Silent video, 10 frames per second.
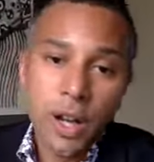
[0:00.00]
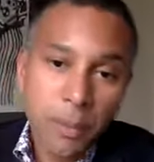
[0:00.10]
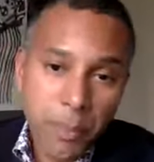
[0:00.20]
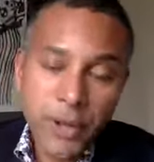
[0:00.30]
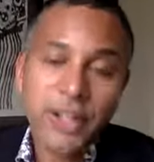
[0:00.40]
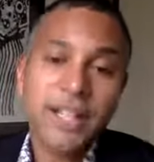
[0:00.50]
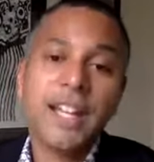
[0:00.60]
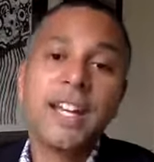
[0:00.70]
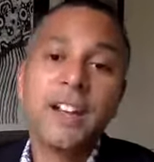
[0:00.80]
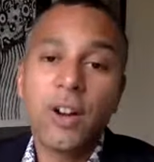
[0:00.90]
Putting
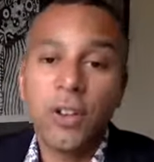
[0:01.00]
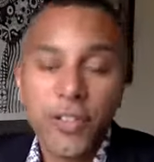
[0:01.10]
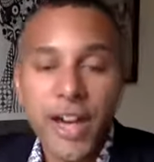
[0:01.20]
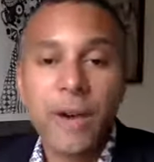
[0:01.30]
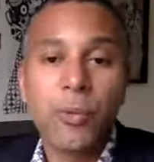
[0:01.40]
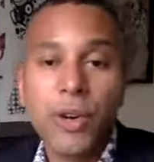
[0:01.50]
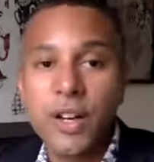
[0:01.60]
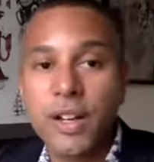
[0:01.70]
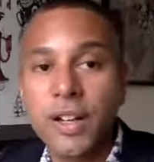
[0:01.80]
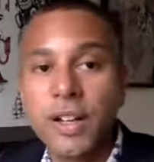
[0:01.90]
in that
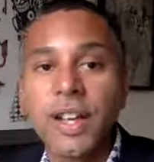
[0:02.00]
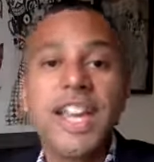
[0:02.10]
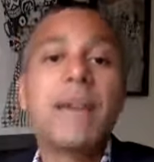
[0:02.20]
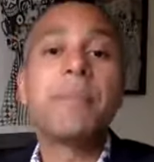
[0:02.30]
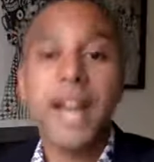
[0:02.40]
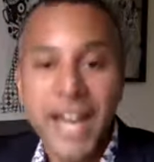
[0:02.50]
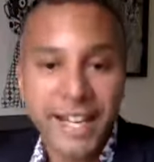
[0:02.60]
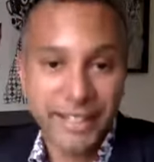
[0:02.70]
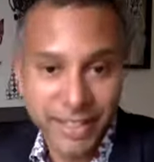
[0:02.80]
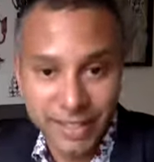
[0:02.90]
work, it
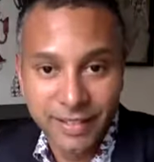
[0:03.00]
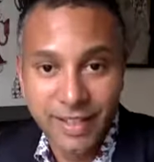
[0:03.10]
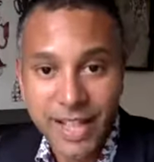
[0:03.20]
pays.